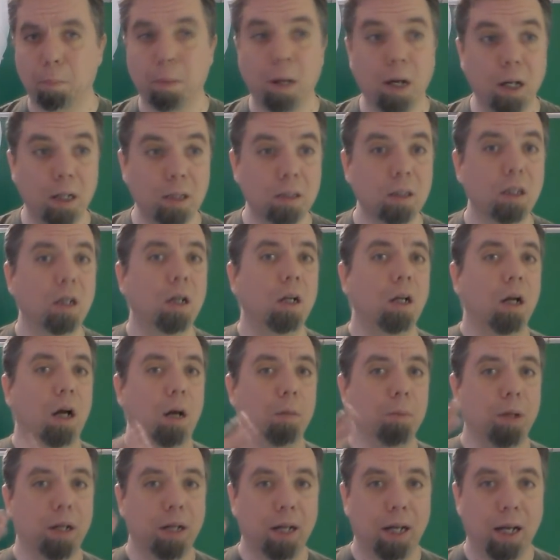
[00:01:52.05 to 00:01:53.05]
But
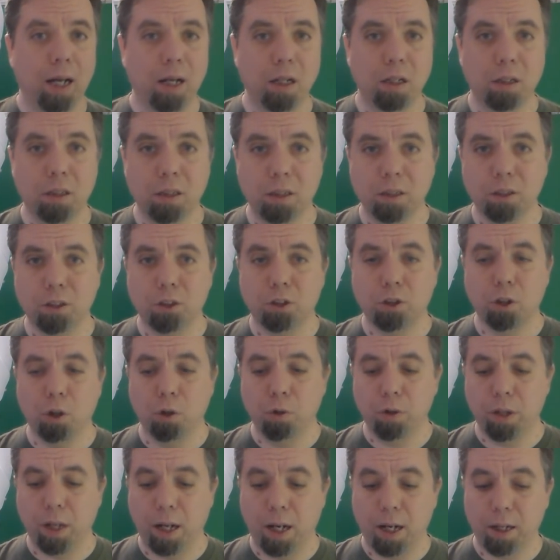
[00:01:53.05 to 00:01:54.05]
I'm going to edit it
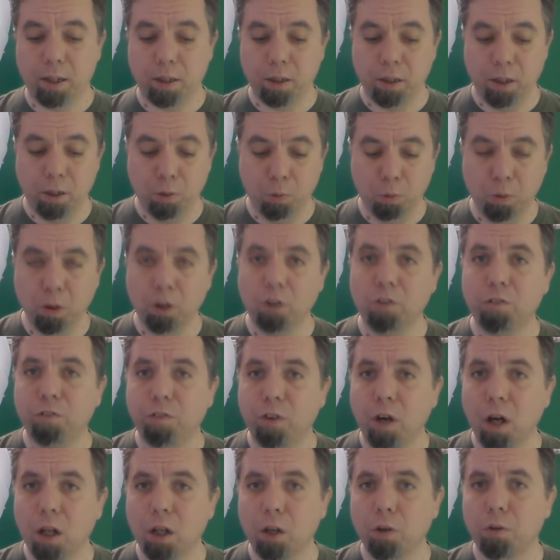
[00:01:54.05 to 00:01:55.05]
so that it will
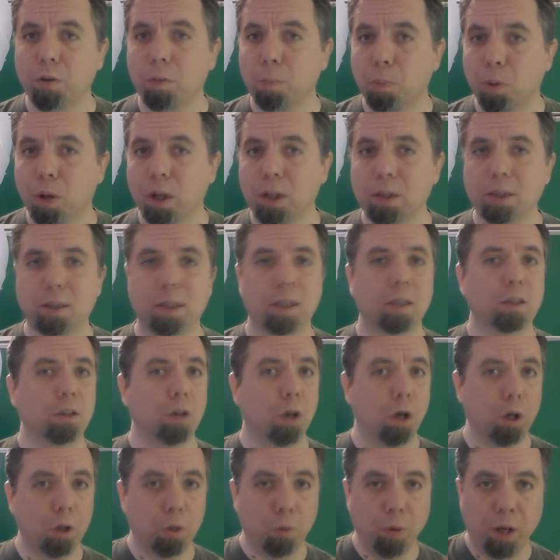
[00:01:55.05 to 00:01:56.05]
follow the
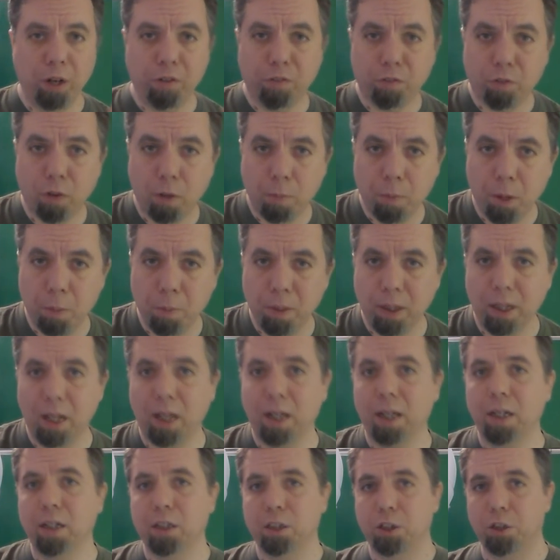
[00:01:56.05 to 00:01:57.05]
process all the way from the
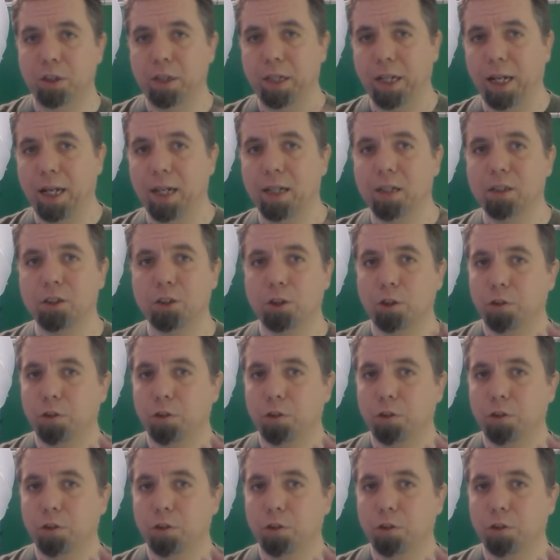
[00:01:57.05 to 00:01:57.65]
beginning to the end,